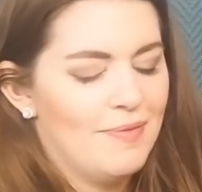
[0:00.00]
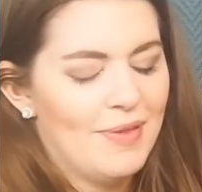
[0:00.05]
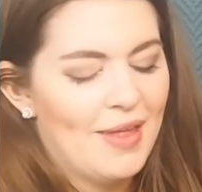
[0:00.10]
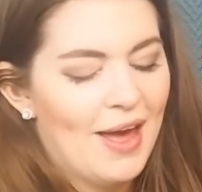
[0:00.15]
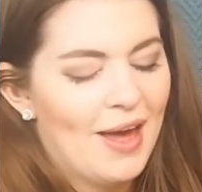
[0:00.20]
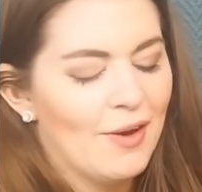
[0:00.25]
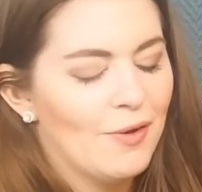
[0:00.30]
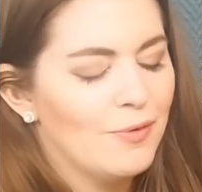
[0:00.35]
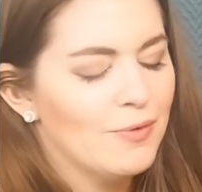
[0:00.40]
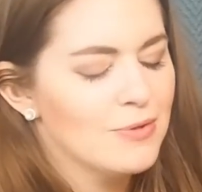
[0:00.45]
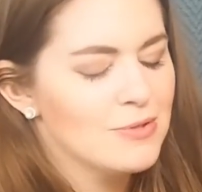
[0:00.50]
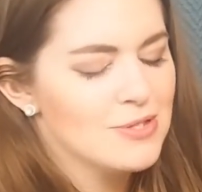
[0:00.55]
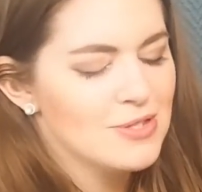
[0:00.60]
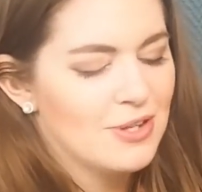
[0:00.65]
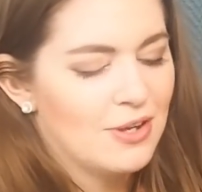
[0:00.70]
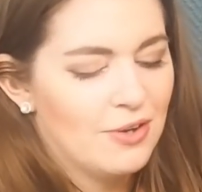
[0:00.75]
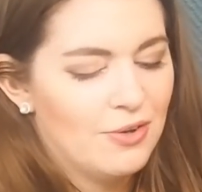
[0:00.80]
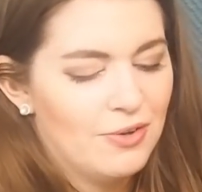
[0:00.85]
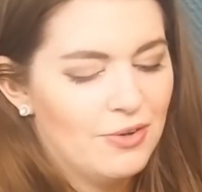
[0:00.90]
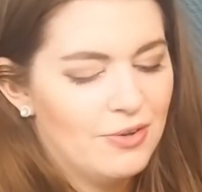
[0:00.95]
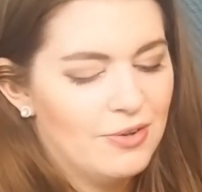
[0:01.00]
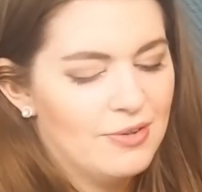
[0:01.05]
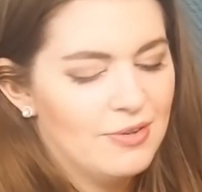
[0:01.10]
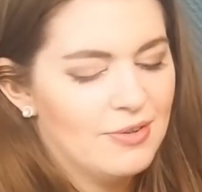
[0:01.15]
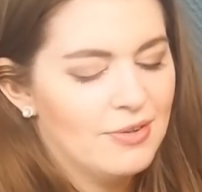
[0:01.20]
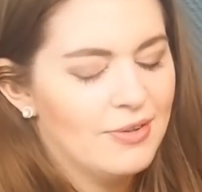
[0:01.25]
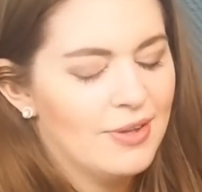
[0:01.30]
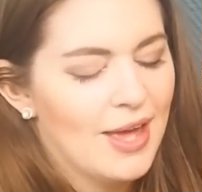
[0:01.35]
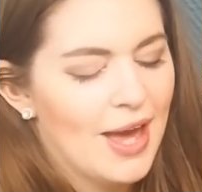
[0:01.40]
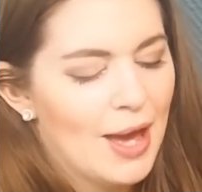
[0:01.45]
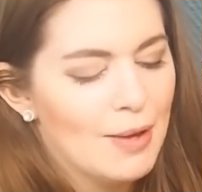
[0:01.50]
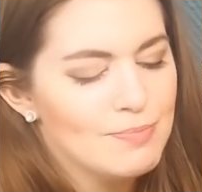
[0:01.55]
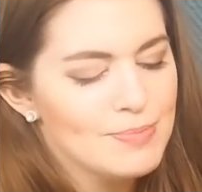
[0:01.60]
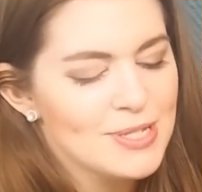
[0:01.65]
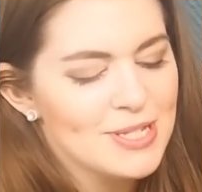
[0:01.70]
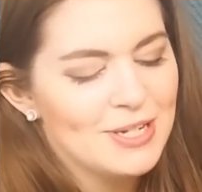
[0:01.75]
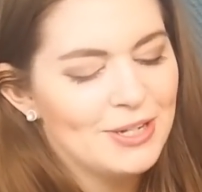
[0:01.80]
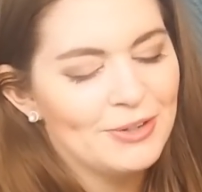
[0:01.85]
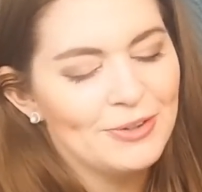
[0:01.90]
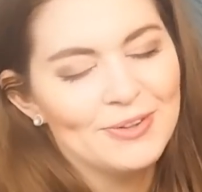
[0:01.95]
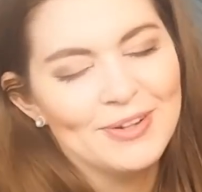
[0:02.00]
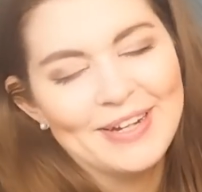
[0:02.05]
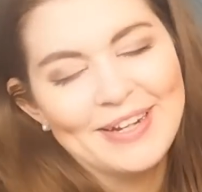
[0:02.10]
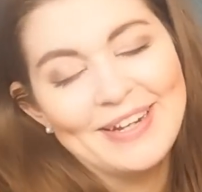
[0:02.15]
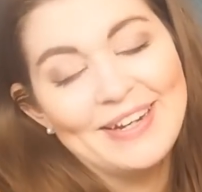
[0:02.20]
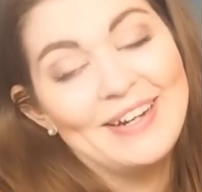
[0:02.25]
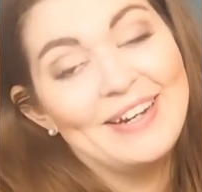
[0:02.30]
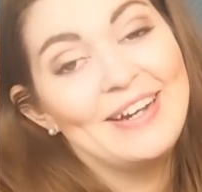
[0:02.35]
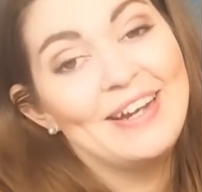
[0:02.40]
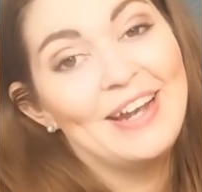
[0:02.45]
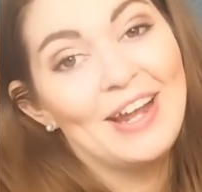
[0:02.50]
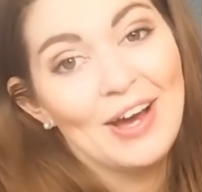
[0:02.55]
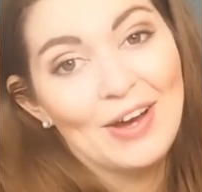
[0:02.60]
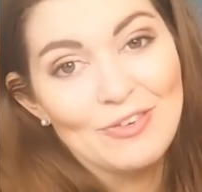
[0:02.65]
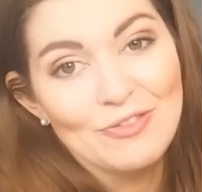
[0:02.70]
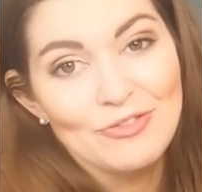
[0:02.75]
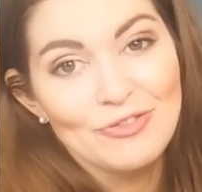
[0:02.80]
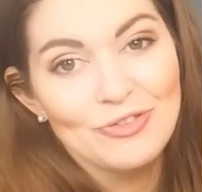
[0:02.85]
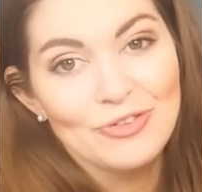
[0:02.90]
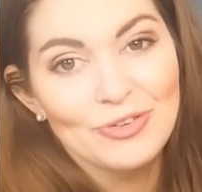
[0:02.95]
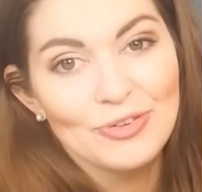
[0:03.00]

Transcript: I also absolutely love